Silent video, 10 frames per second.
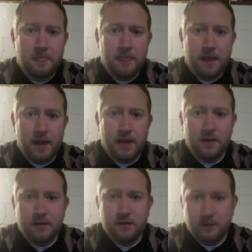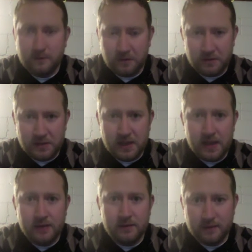and the first
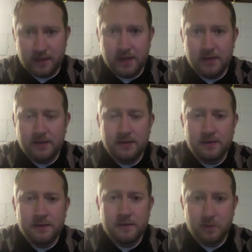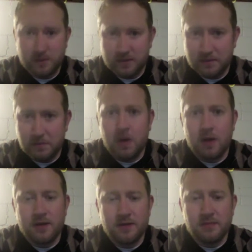day of Lent, which is in
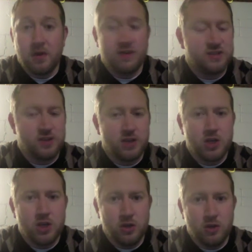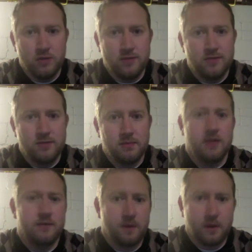March. March is a huge
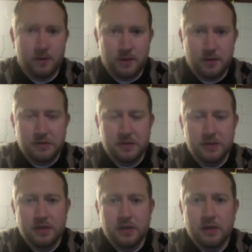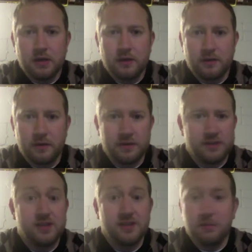month for our church. Our focus
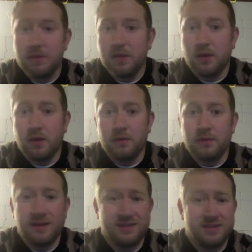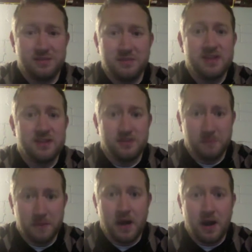is going to be on not just missions,
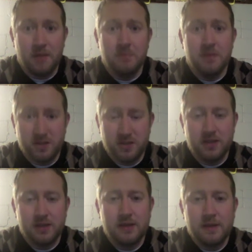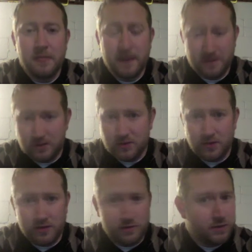but our mission as a
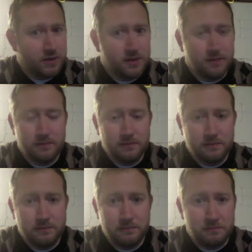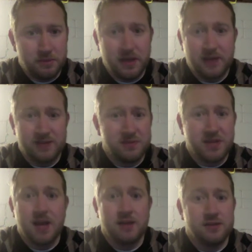church. We're going to put out some
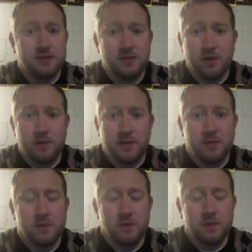challenges to our people